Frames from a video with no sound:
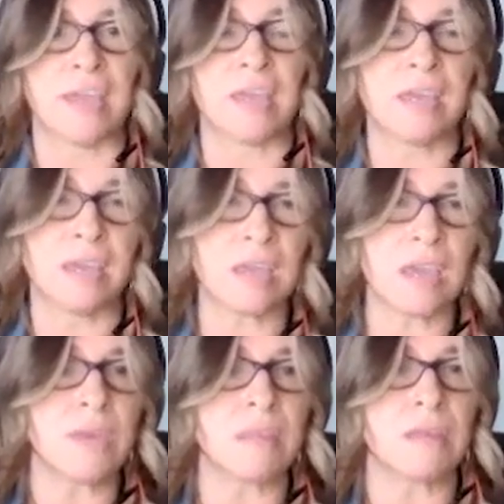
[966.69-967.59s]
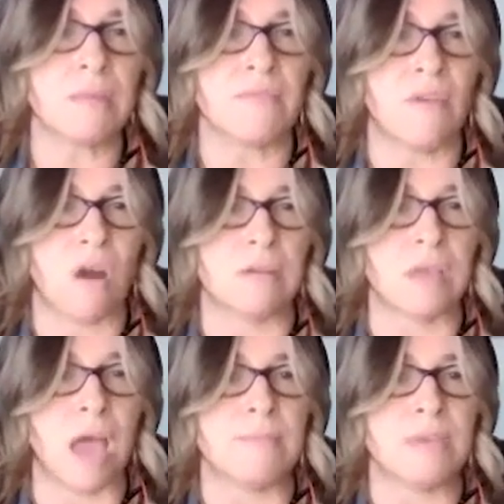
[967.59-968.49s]
he gave me a little bit of a hard
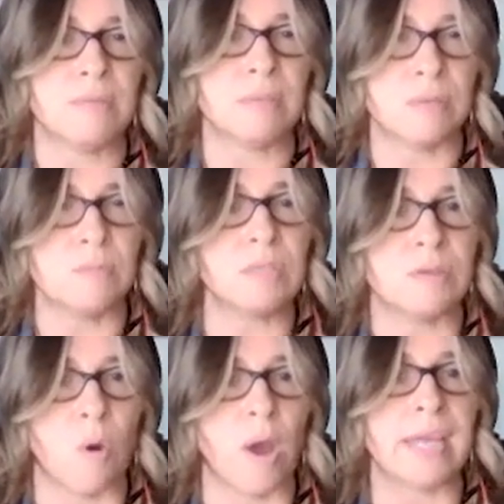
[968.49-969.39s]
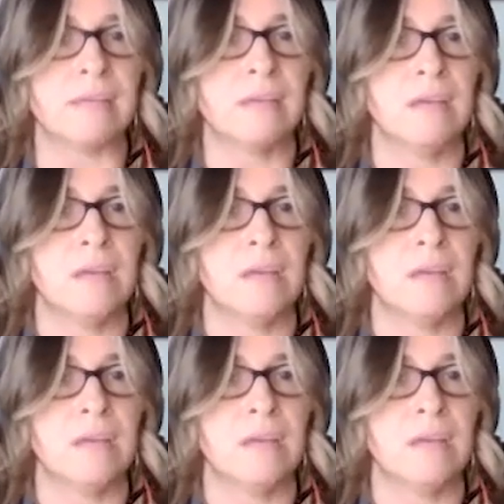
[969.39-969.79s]
time. He was annoyed.